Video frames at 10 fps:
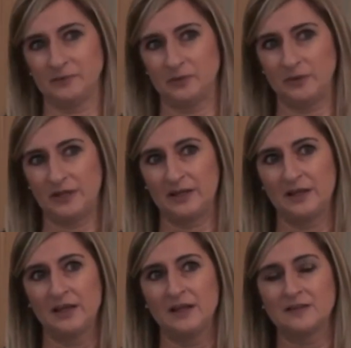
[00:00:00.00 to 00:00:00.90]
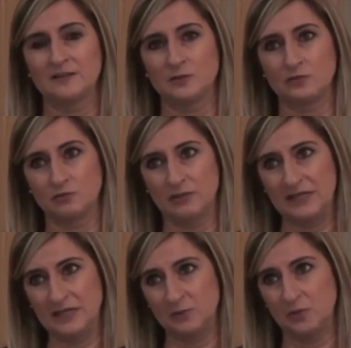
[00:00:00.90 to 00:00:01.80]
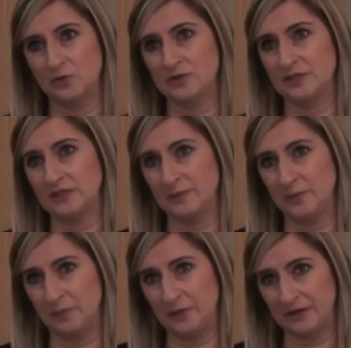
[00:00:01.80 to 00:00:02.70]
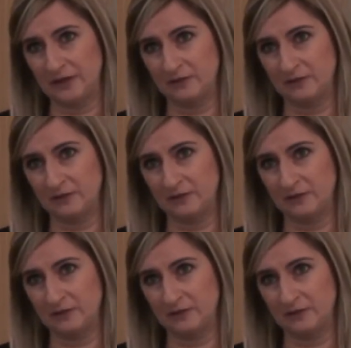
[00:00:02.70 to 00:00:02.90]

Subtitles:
Okay? So it's really important to keep the body